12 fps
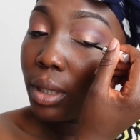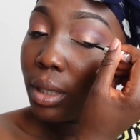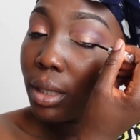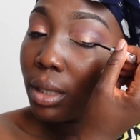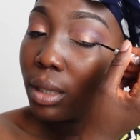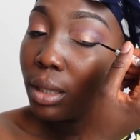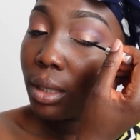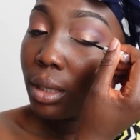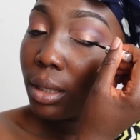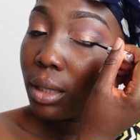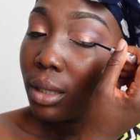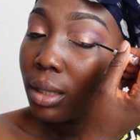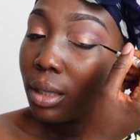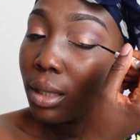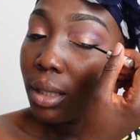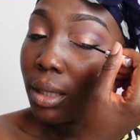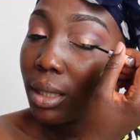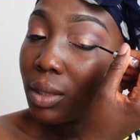Get it.
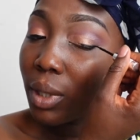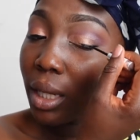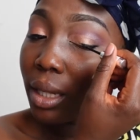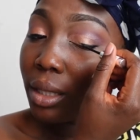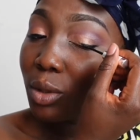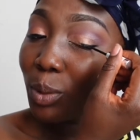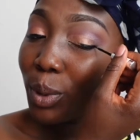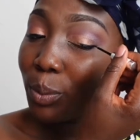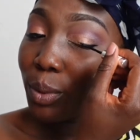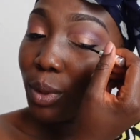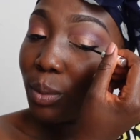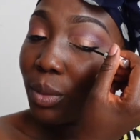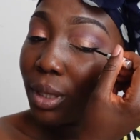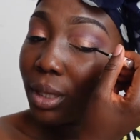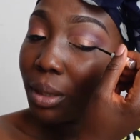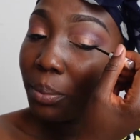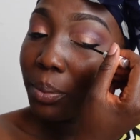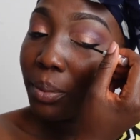That's why I can't do people's
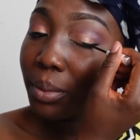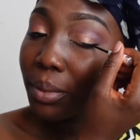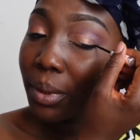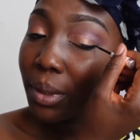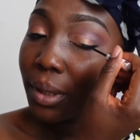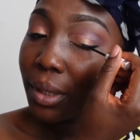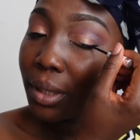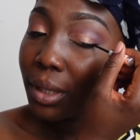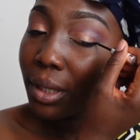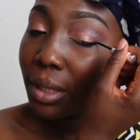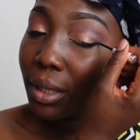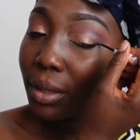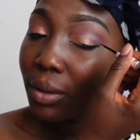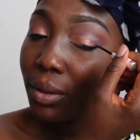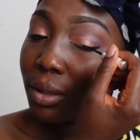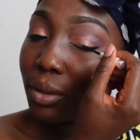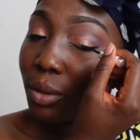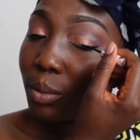makeup. I can
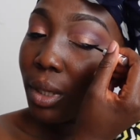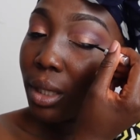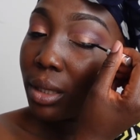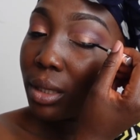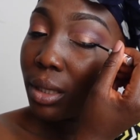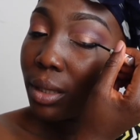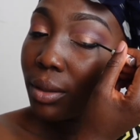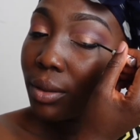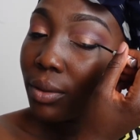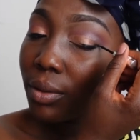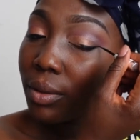only do myself.